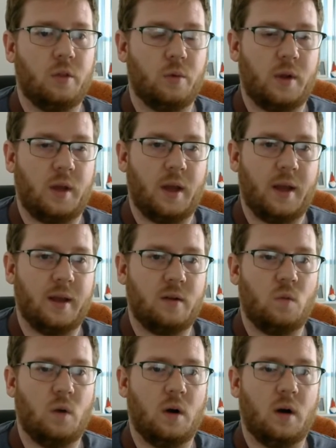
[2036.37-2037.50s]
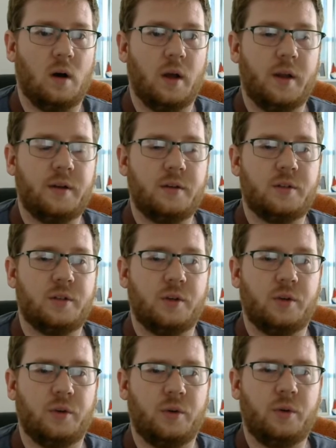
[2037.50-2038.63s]
3 and 1,
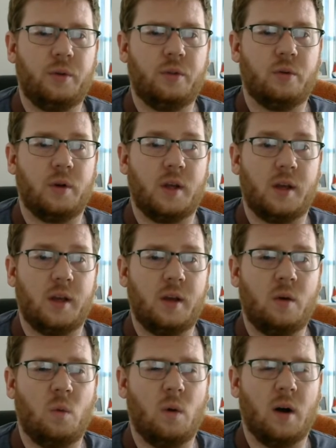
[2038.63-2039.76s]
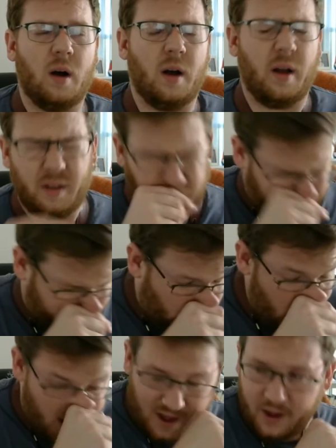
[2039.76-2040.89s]
2, 3, 1.
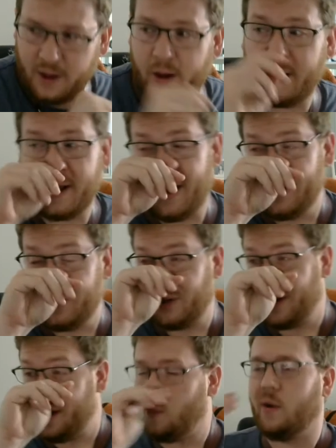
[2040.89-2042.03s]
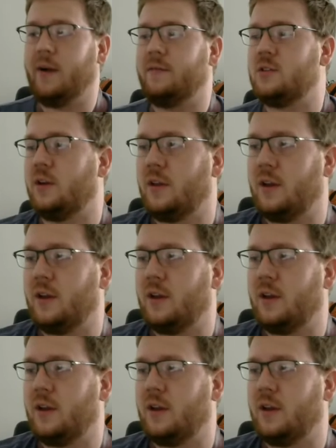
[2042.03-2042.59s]
Oh gosh, okay, we're gonna have to start